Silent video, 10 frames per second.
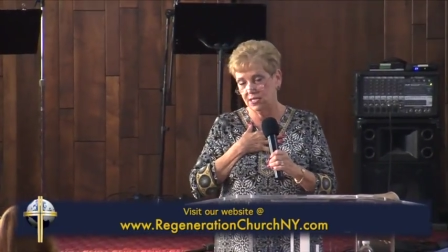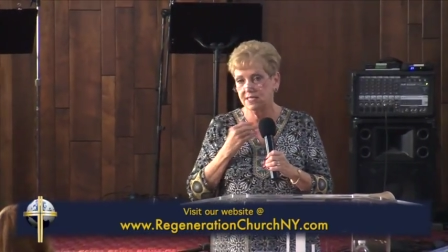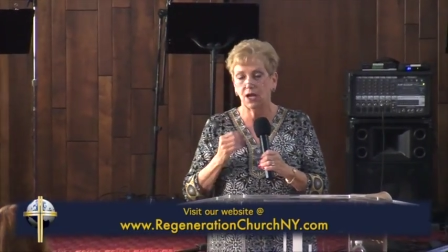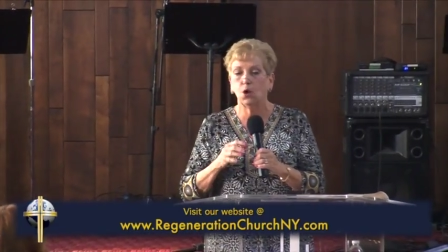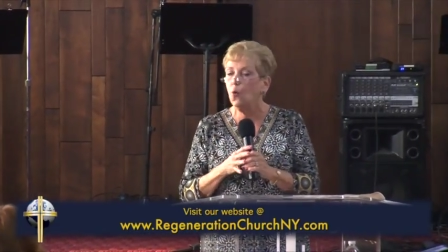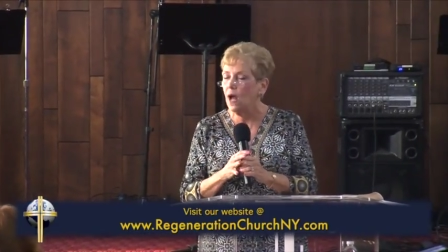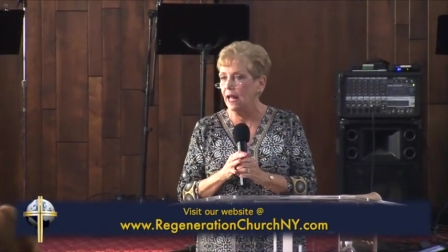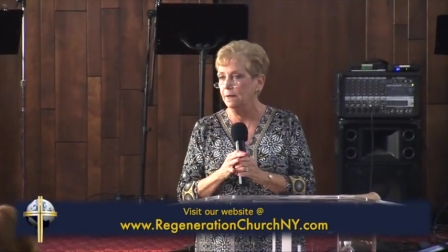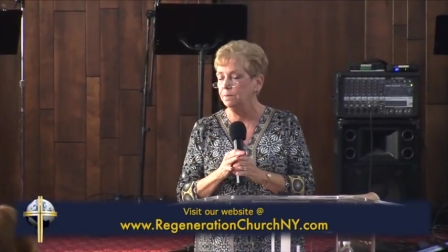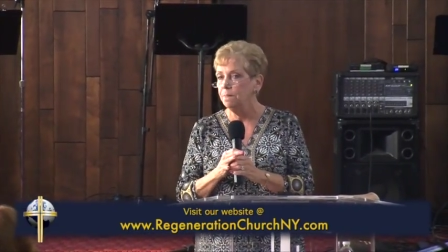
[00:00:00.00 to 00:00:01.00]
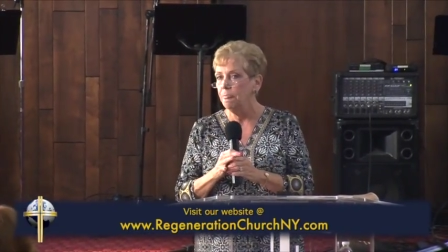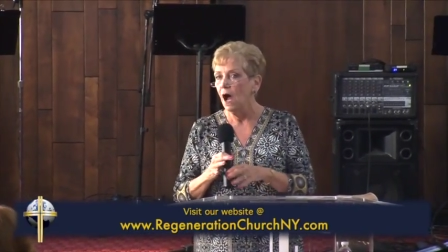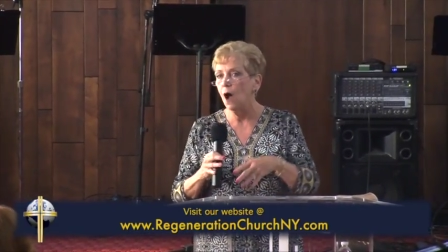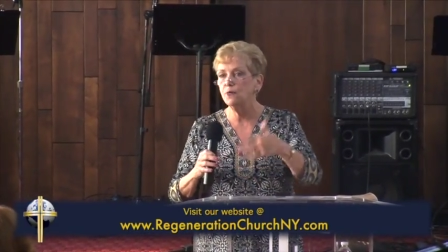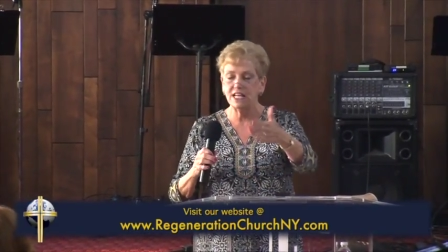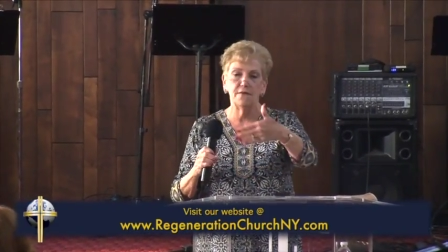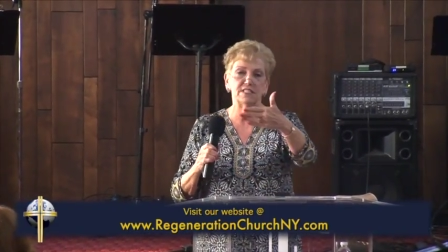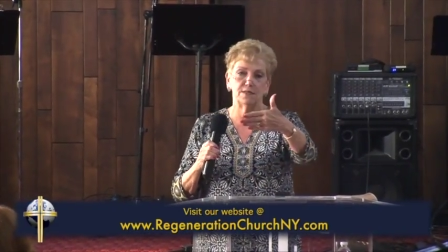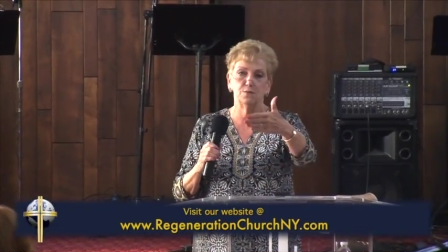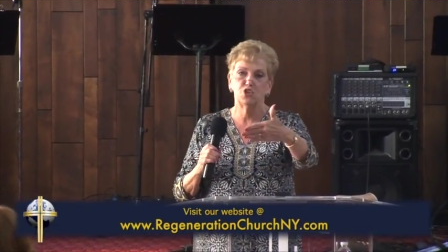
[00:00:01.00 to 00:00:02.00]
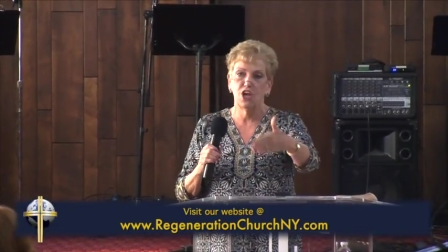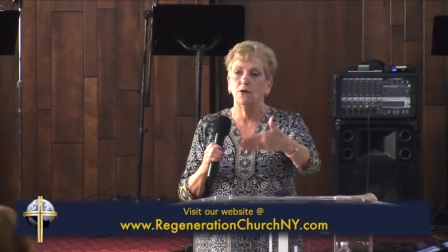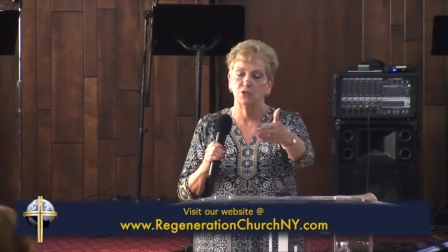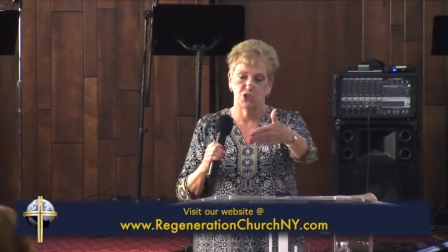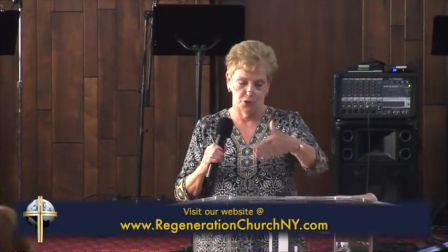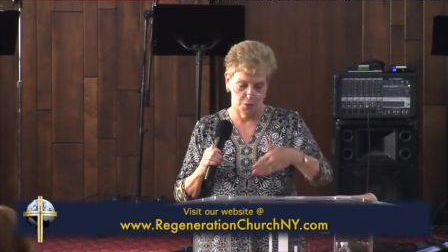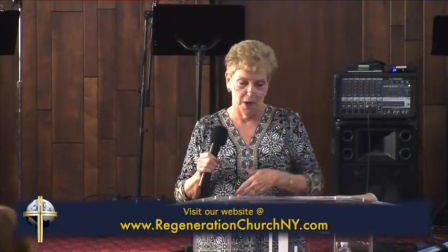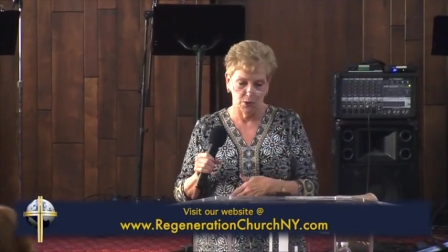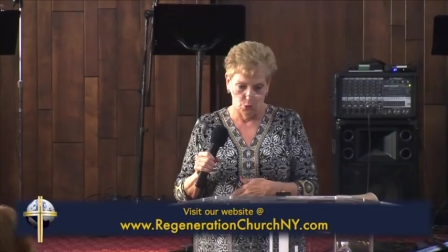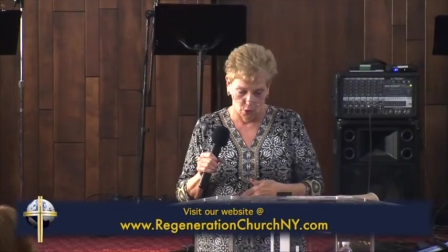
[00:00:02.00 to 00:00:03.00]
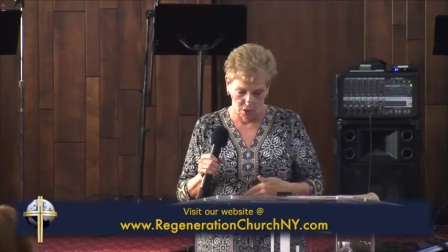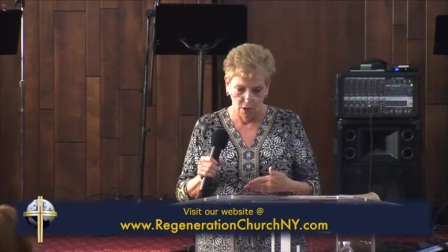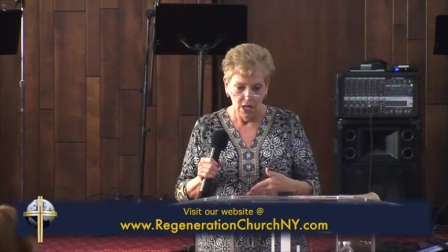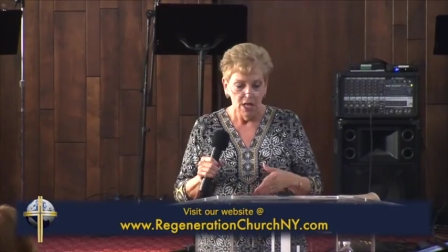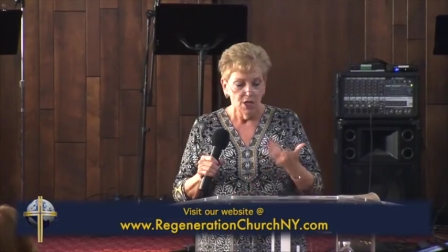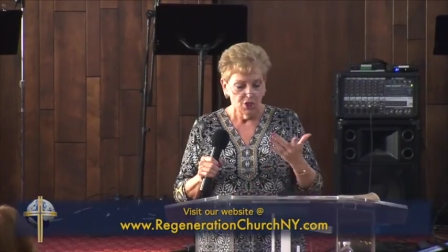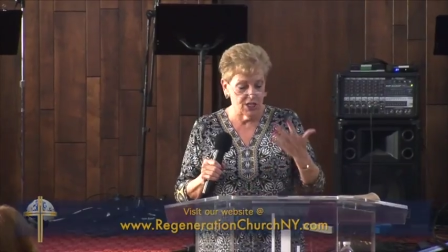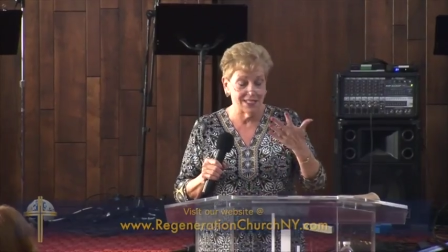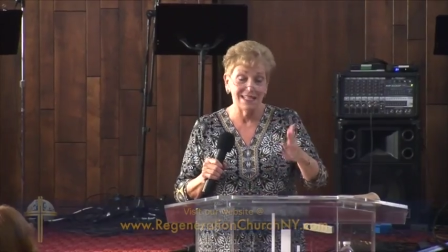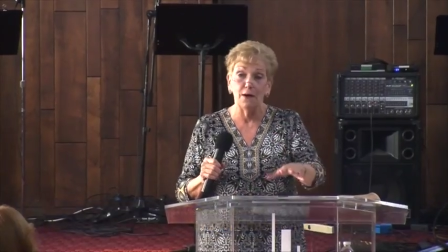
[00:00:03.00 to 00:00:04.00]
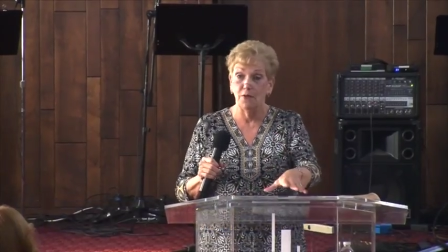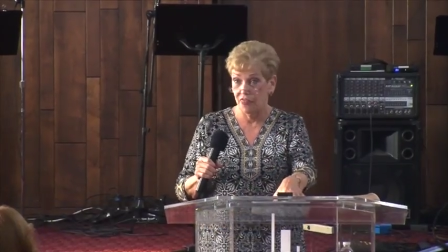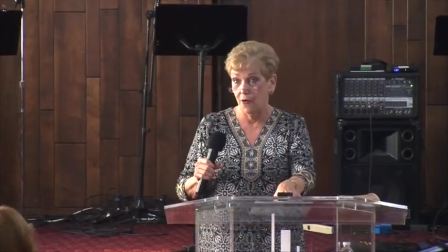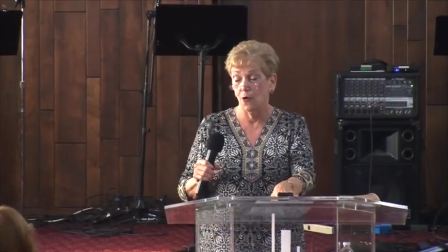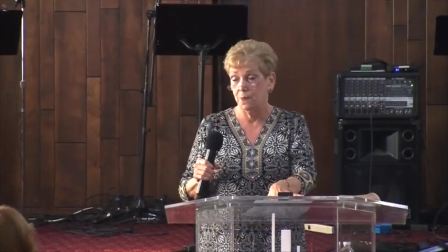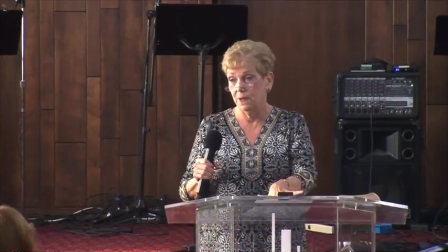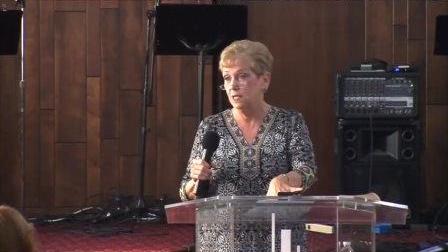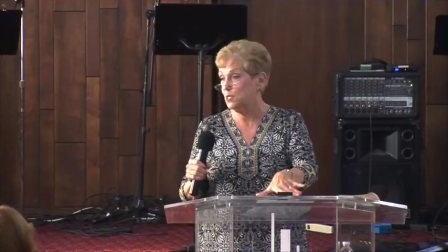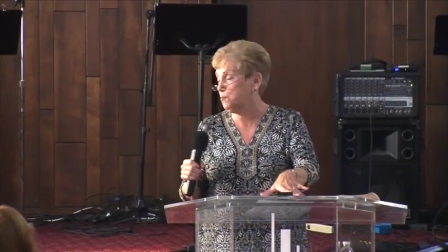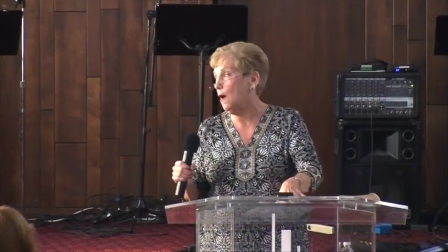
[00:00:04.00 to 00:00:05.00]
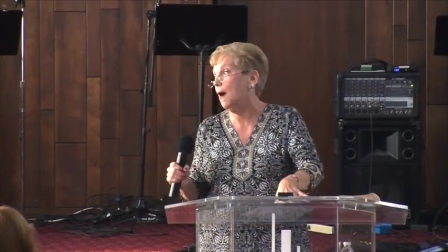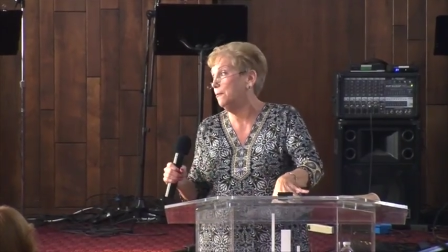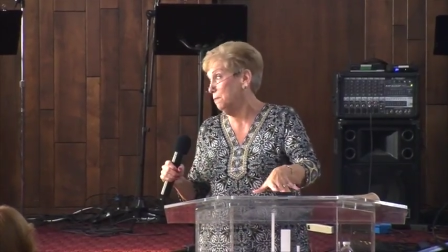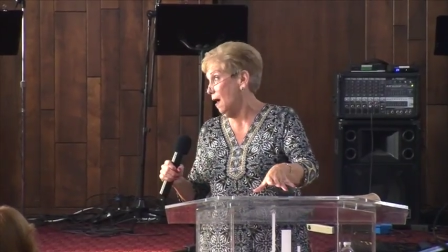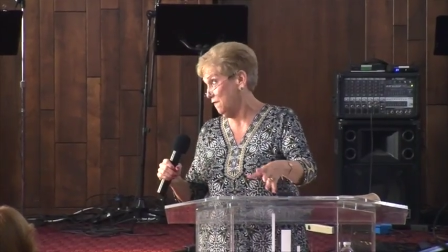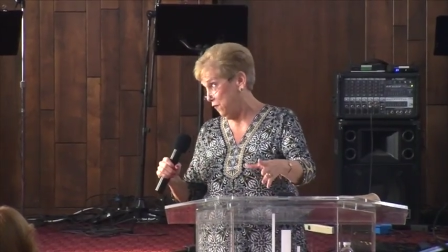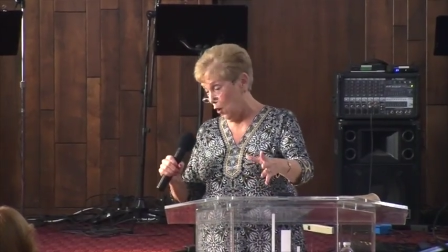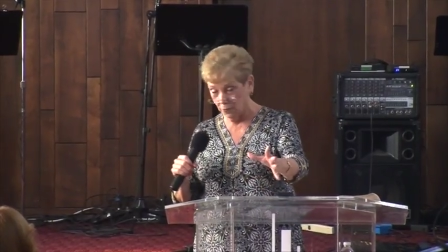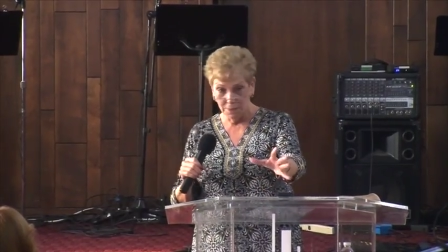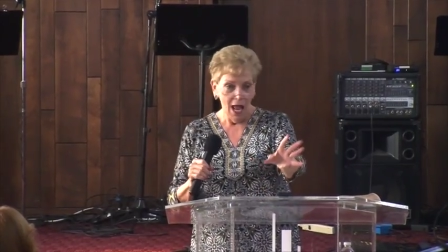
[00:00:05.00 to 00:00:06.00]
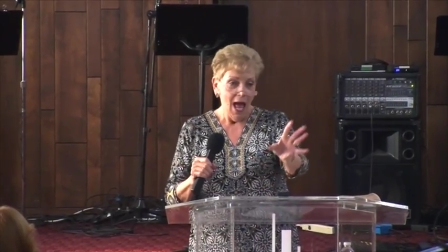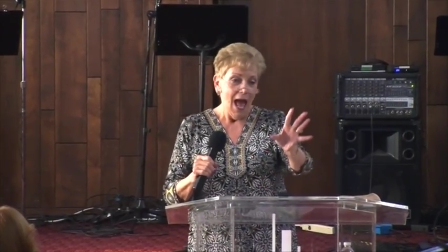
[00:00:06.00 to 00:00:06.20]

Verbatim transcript: He said, Gwen, I was having some challenges with my daughter. She is now in therapy and it's probably my fault.